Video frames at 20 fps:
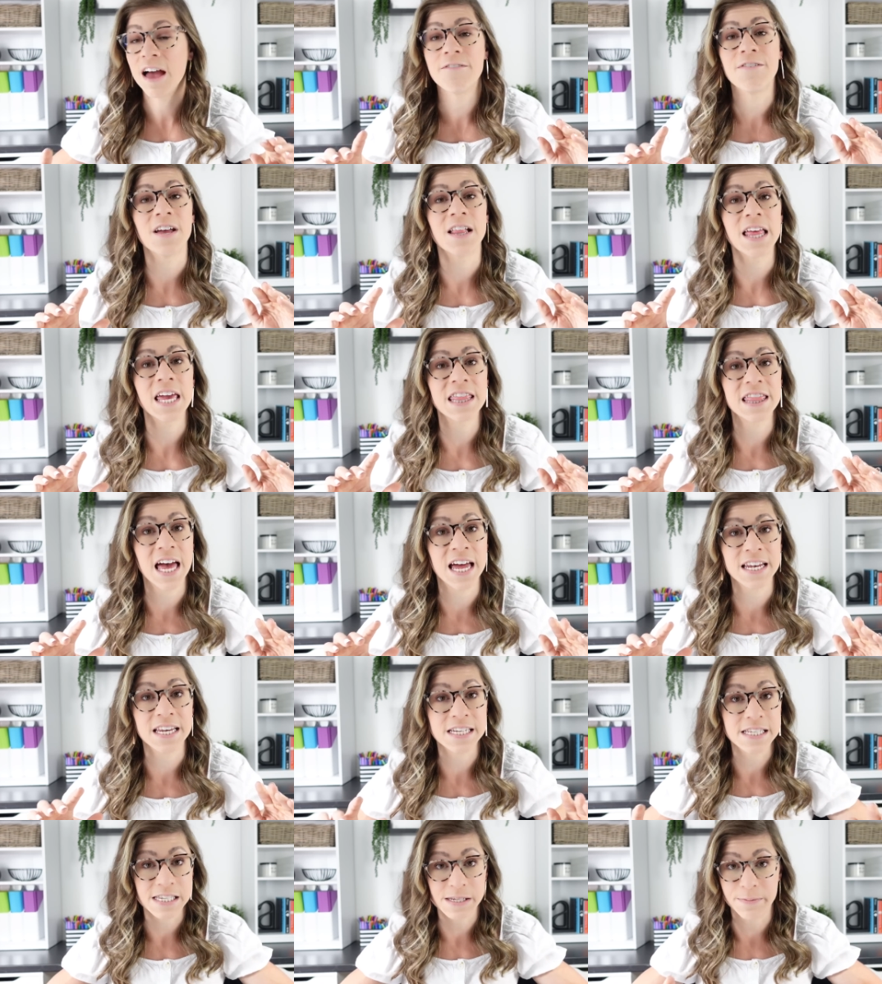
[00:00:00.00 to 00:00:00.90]
I feel like
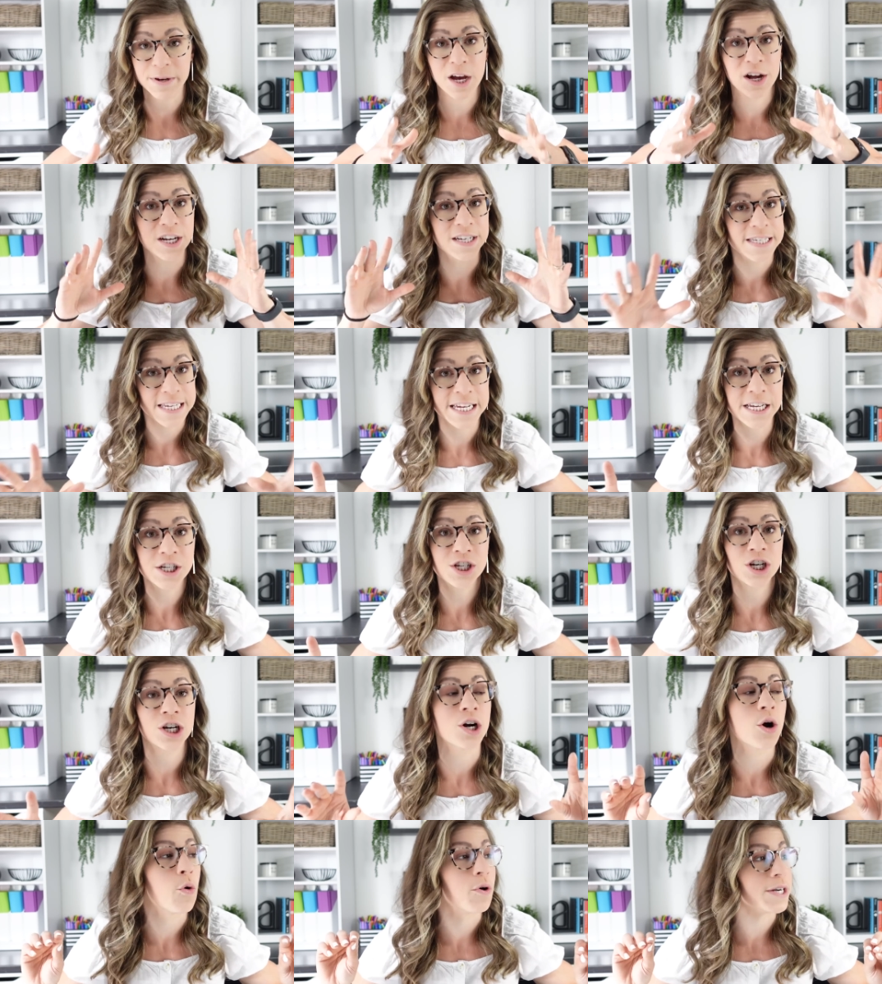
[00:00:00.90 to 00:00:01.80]
that needs to be on a
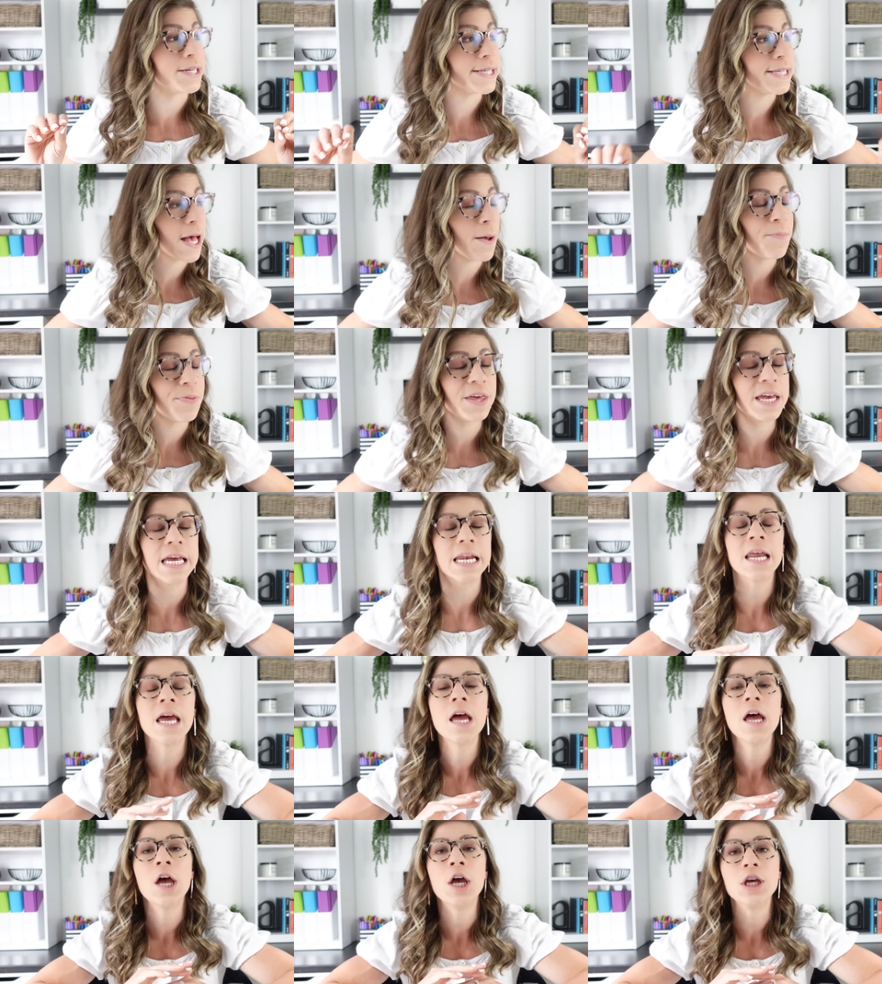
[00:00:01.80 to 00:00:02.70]
t-shirt or
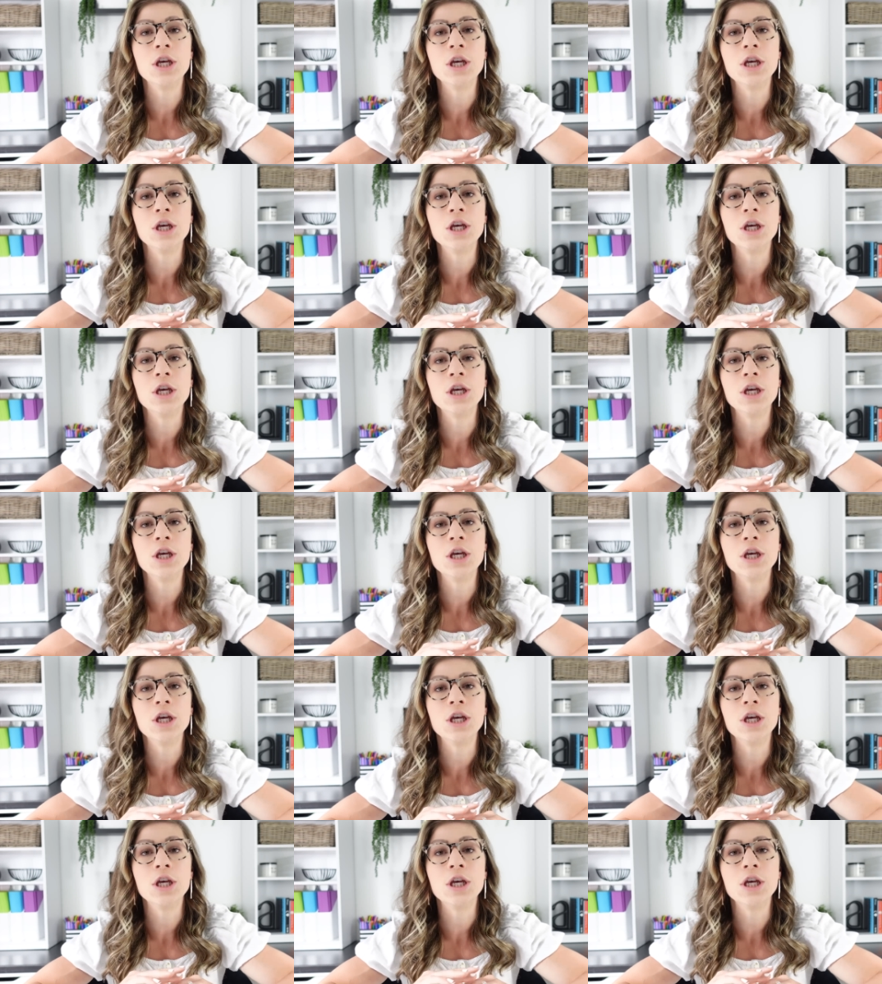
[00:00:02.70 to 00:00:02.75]
something.